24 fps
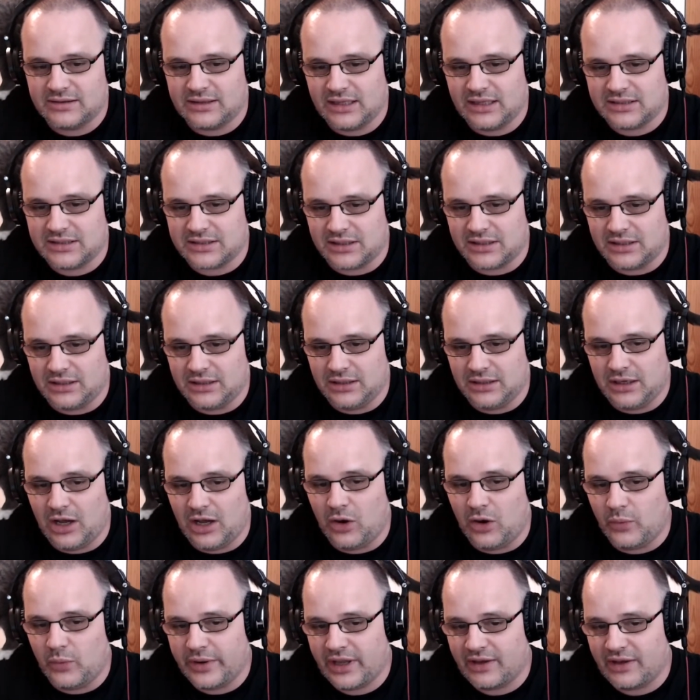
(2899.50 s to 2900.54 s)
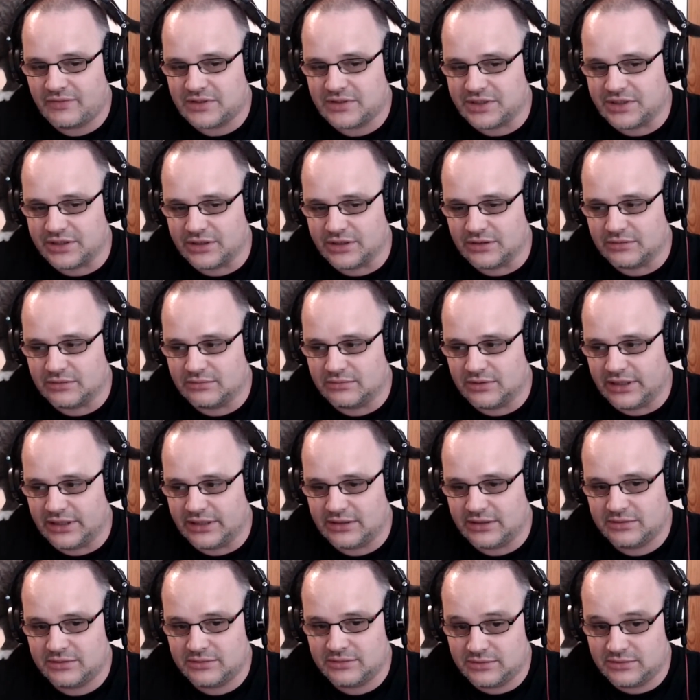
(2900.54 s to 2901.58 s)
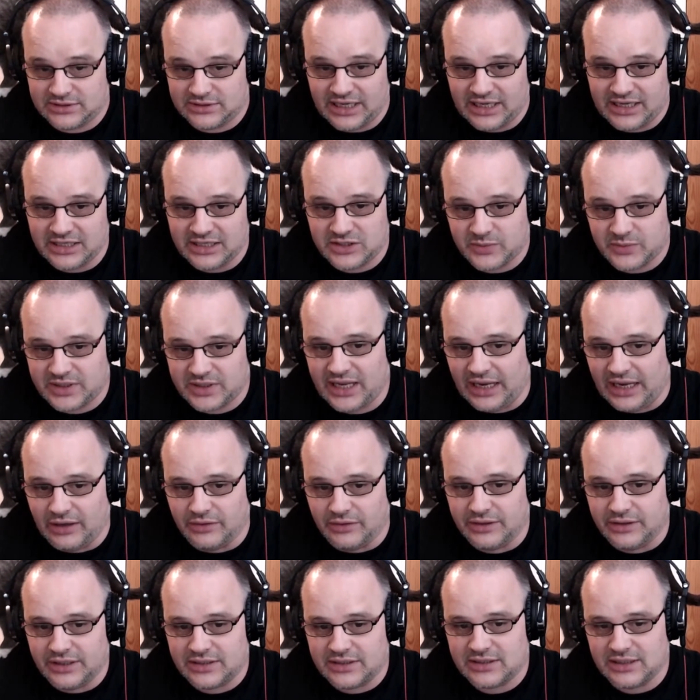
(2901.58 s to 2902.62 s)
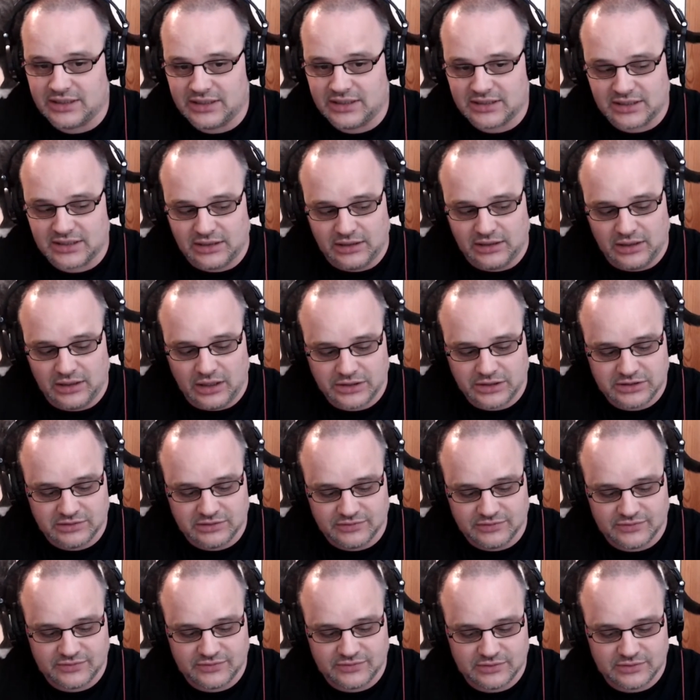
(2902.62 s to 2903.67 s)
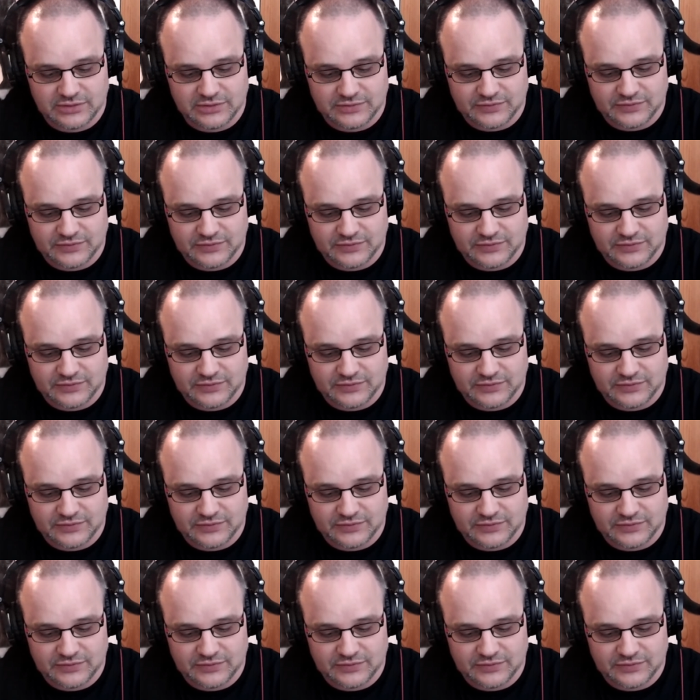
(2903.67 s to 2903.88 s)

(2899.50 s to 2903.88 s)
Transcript: There's a lot we have to take into account. It's a lot of